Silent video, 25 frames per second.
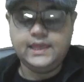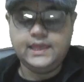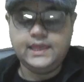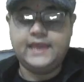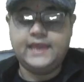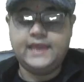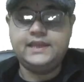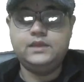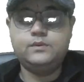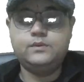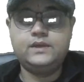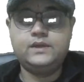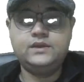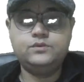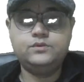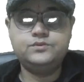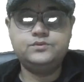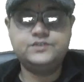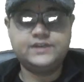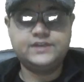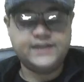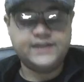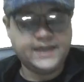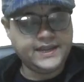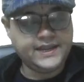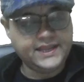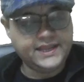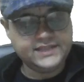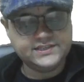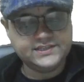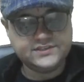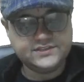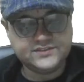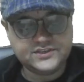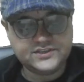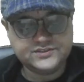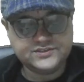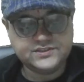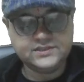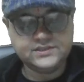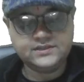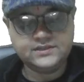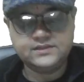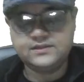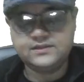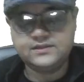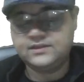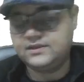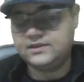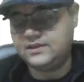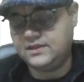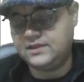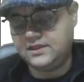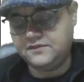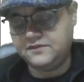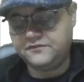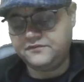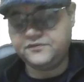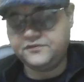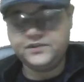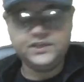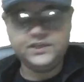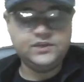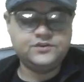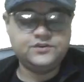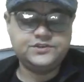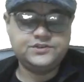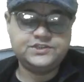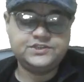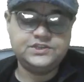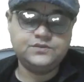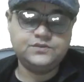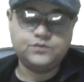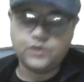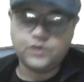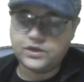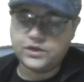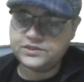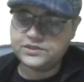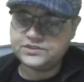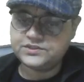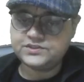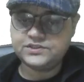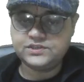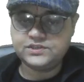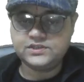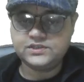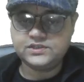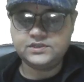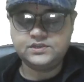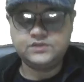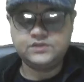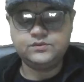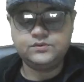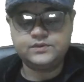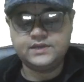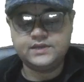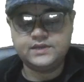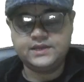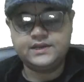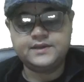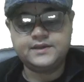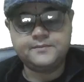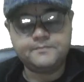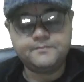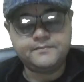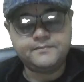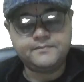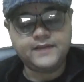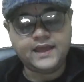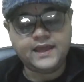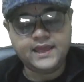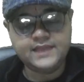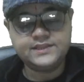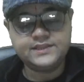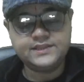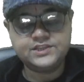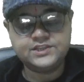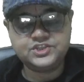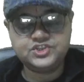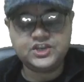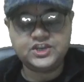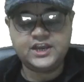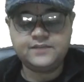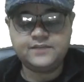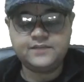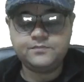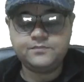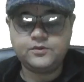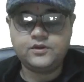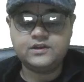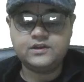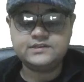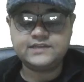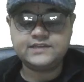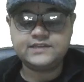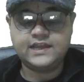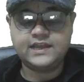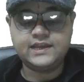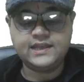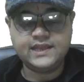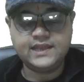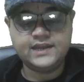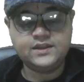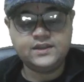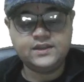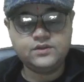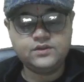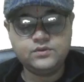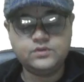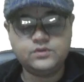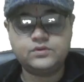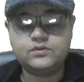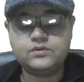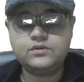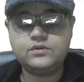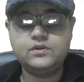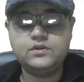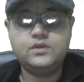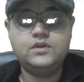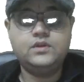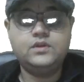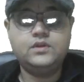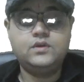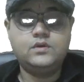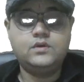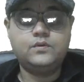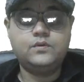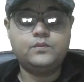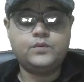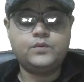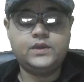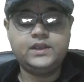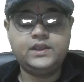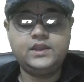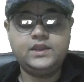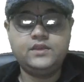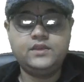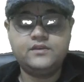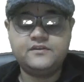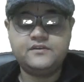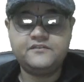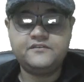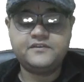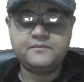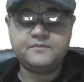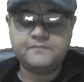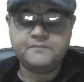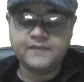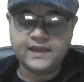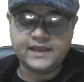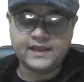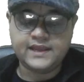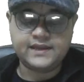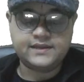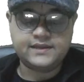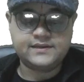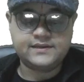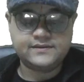Anyone who's attending the session, if he or she wants, you can reply in the chat box. I'll get to know what you have replied.